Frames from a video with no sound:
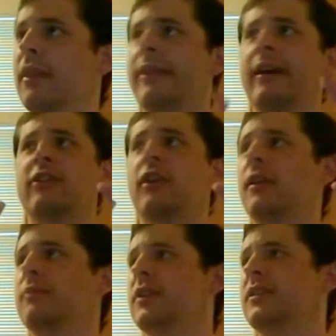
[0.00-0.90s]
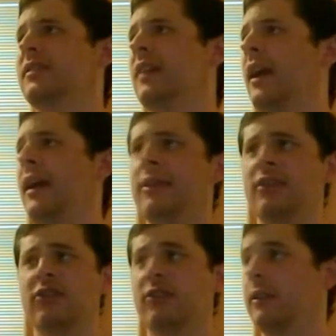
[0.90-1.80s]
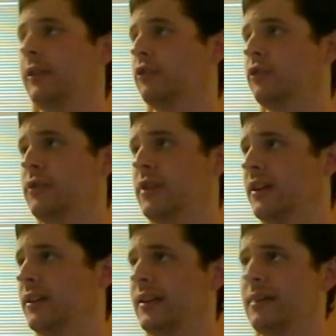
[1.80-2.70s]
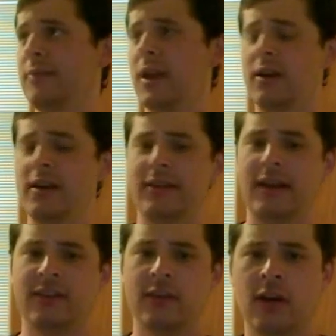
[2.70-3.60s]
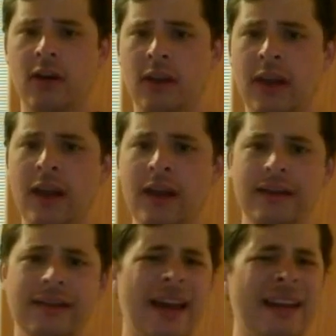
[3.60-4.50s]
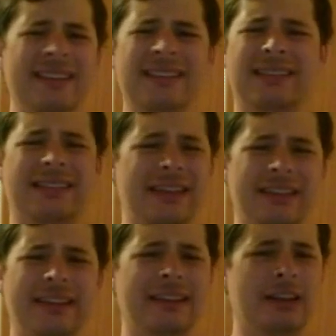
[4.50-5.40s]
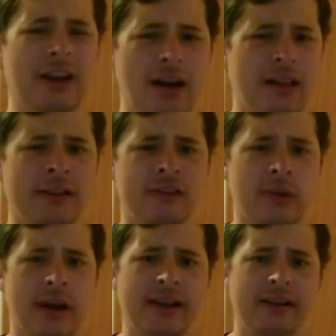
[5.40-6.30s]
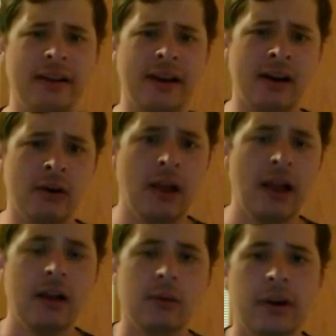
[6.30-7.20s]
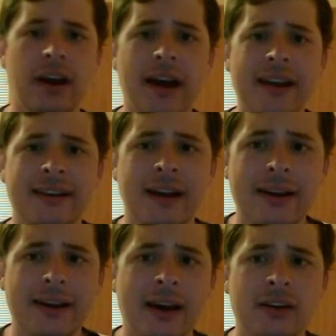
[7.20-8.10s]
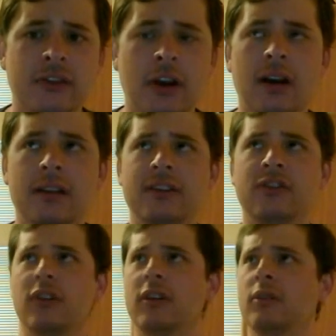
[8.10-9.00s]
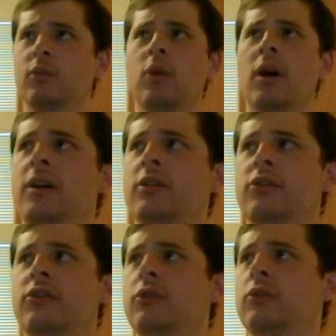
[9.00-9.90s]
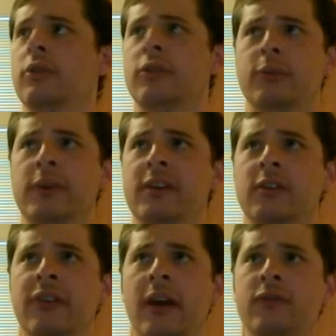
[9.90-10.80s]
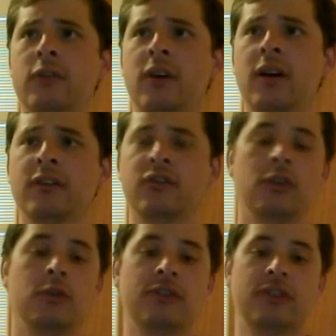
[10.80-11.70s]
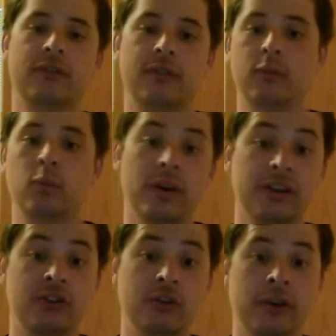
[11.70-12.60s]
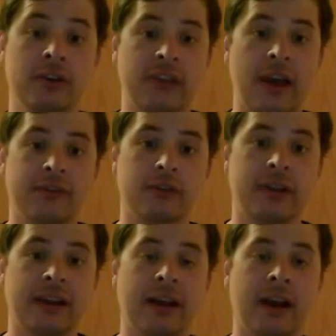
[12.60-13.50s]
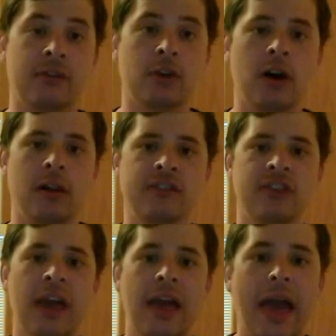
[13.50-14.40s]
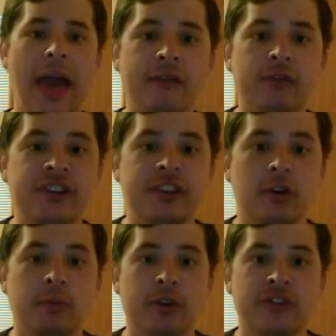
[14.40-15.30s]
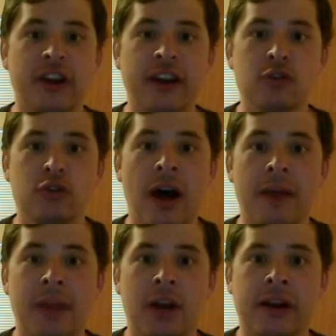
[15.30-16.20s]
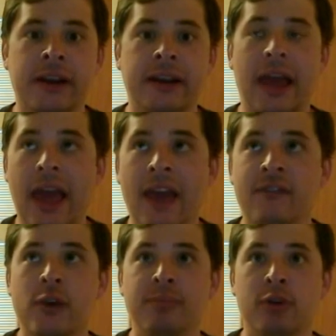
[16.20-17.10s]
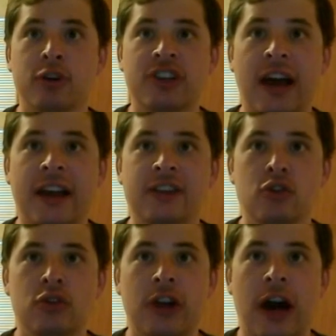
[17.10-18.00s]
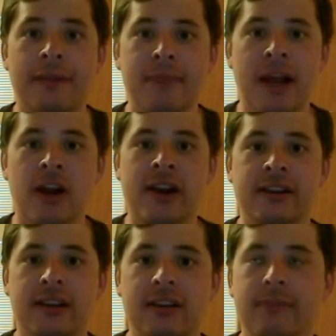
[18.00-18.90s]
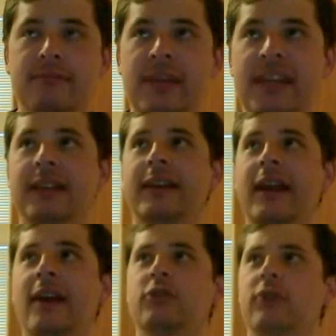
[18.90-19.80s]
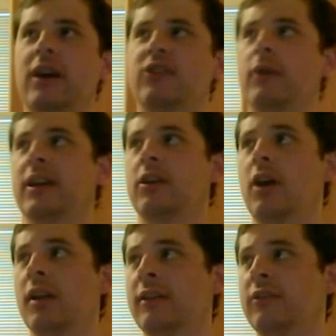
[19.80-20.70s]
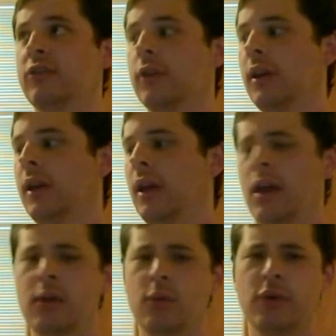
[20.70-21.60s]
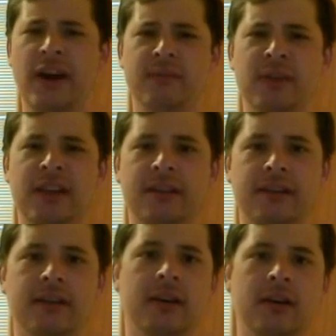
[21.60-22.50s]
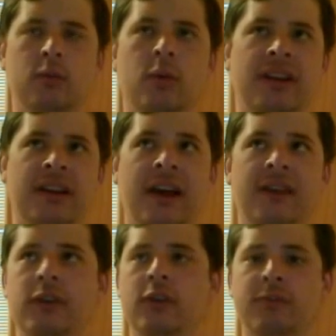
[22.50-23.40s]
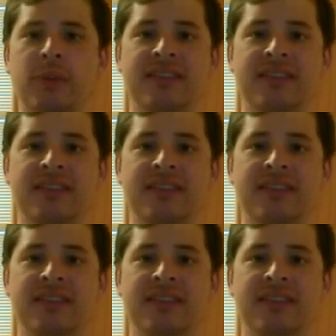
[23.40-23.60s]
That's all I'm going to say. I think she's a little too young to get married, that's all. Ned is still in college, right? Now, when I got out of college 1 or 2 or 3 years after college, no, just 1 to 2 years after getting out of college, every single person I knew got married. Every person I knew got married immediately after graduating college. Well, not immediately, 1.5 years. But